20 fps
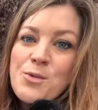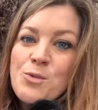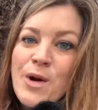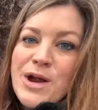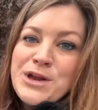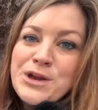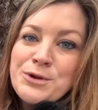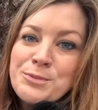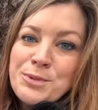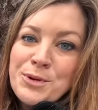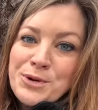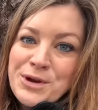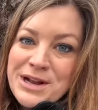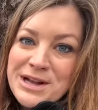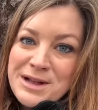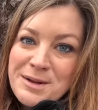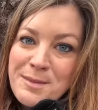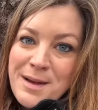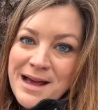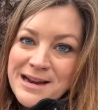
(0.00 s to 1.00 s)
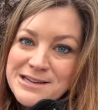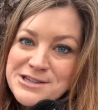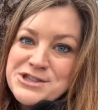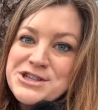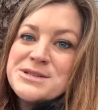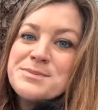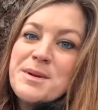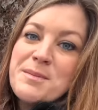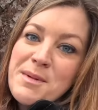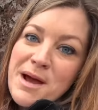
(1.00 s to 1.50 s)
When you're pruning clematis,
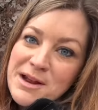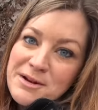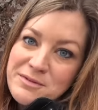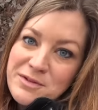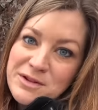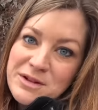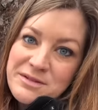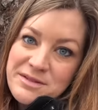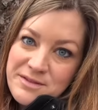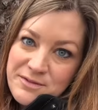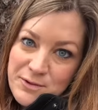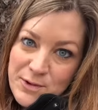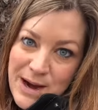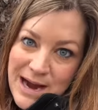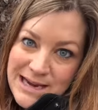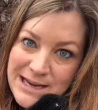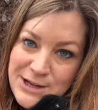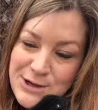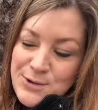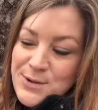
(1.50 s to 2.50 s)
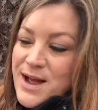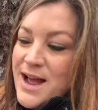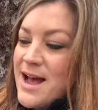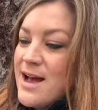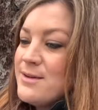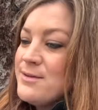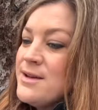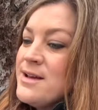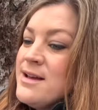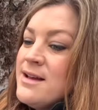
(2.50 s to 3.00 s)
just be mindful of the variety you
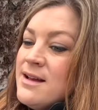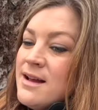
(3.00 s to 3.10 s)
have.